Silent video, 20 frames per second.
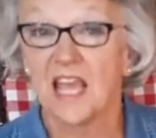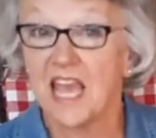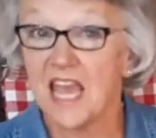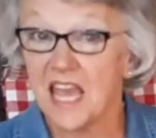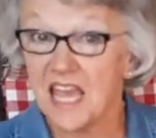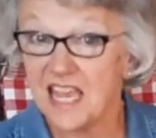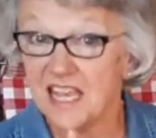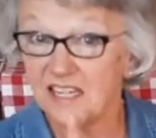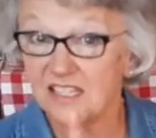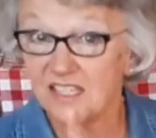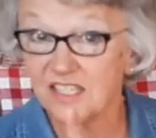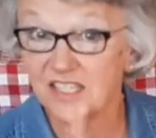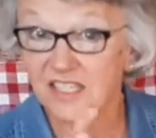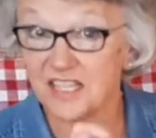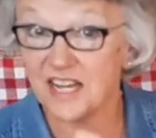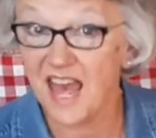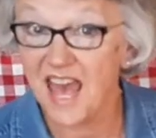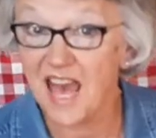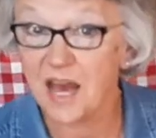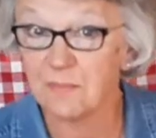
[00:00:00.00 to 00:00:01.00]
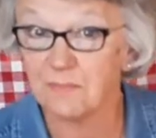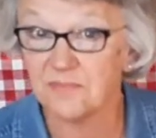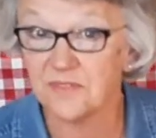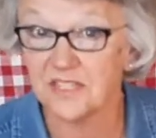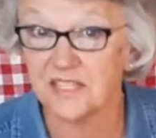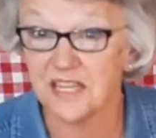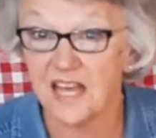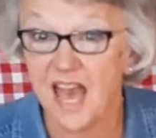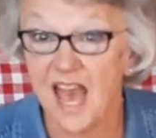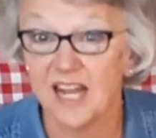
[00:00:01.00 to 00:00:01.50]
He snapped
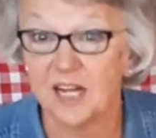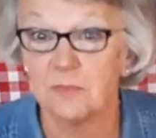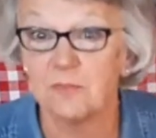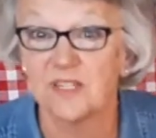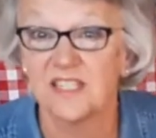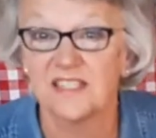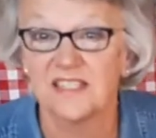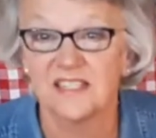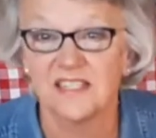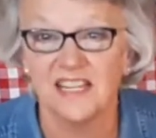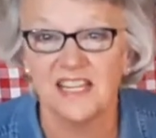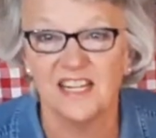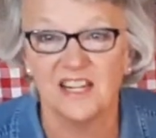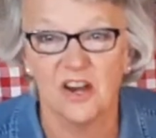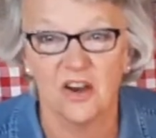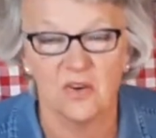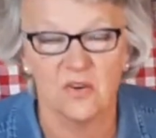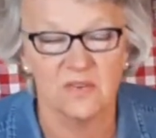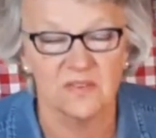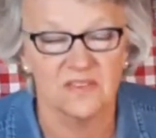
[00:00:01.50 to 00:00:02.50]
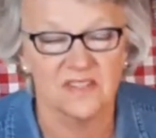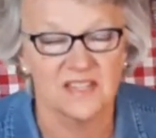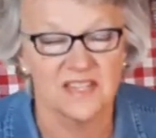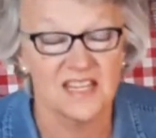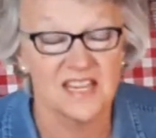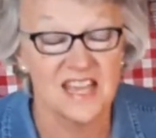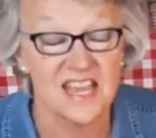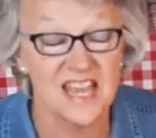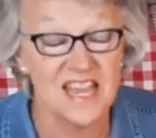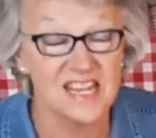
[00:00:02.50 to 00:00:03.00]
at a mosquito.
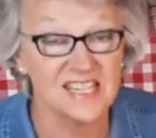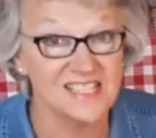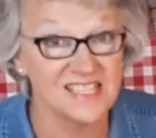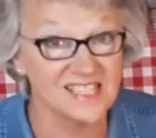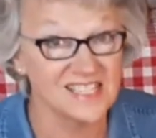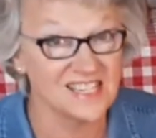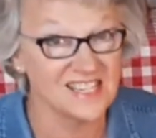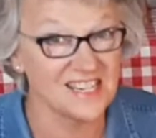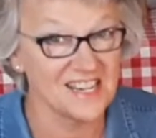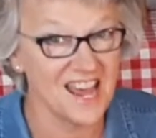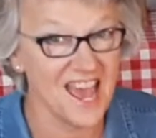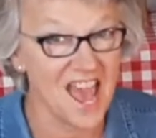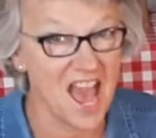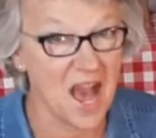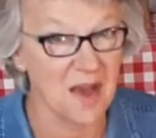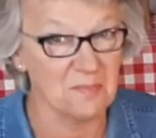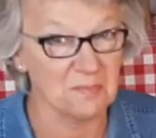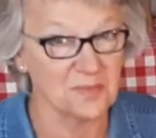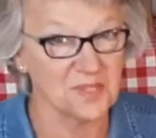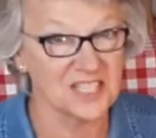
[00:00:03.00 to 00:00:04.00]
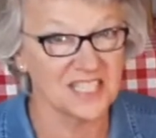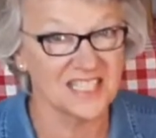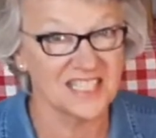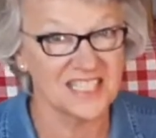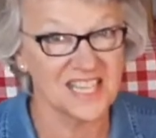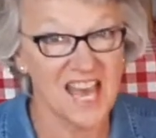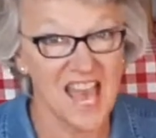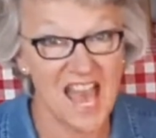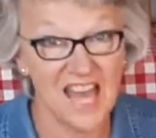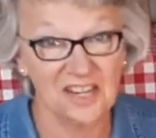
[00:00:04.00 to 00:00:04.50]
He snapped
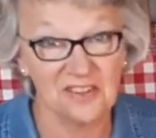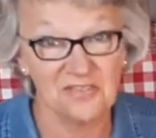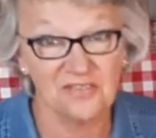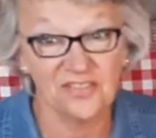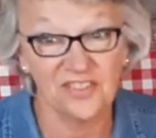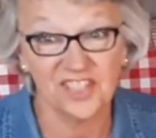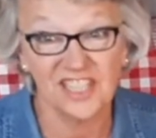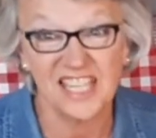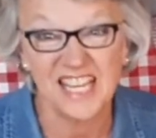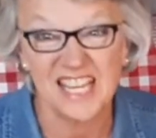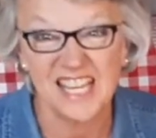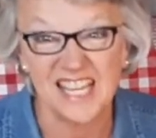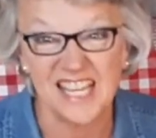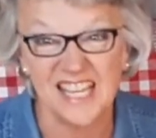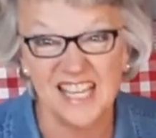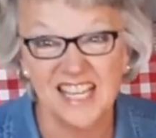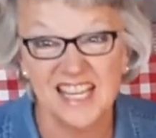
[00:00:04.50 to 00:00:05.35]
at a flea.